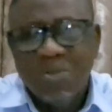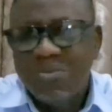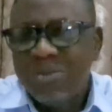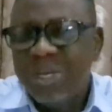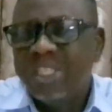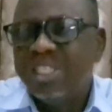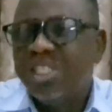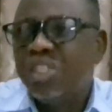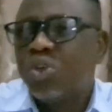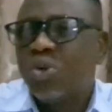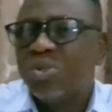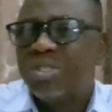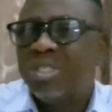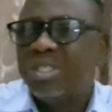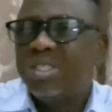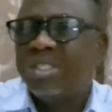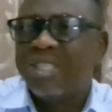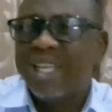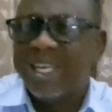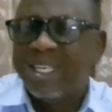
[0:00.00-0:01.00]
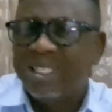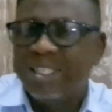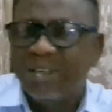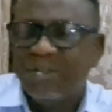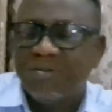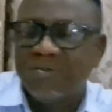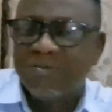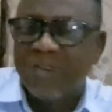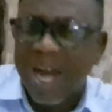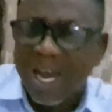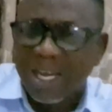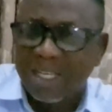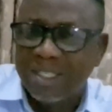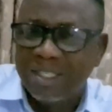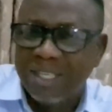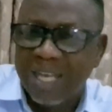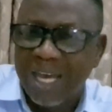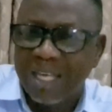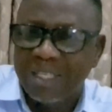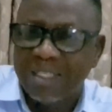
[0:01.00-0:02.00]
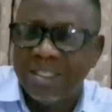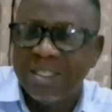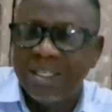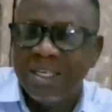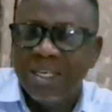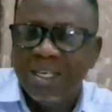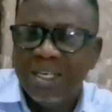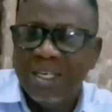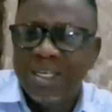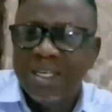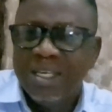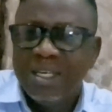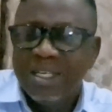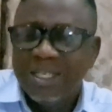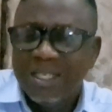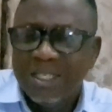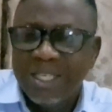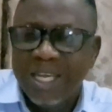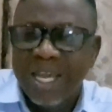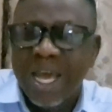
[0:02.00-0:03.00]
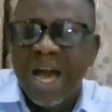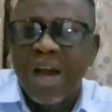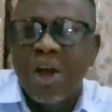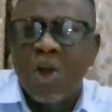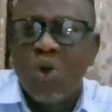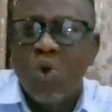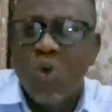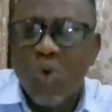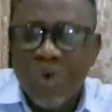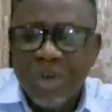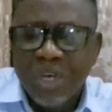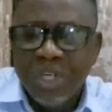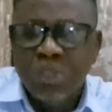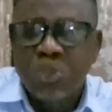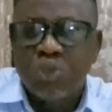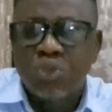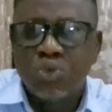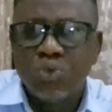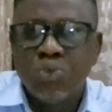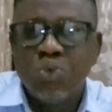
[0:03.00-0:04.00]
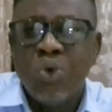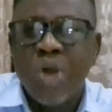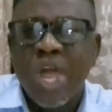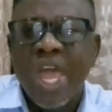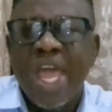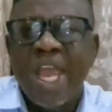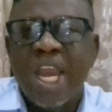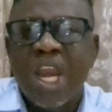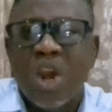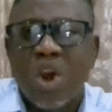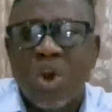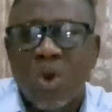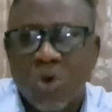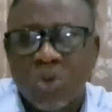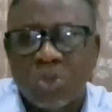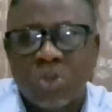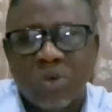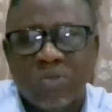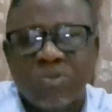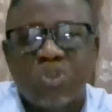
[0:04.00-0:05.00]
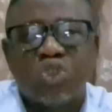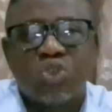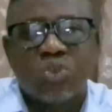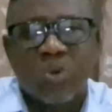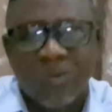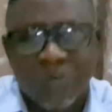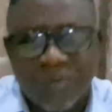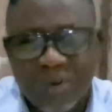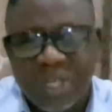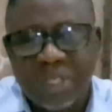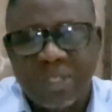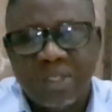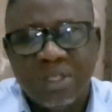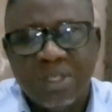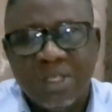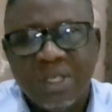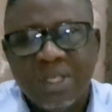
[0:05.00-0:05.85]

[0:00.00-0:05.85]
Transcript: But it doesn't take the fact that they are going through a lot of suffering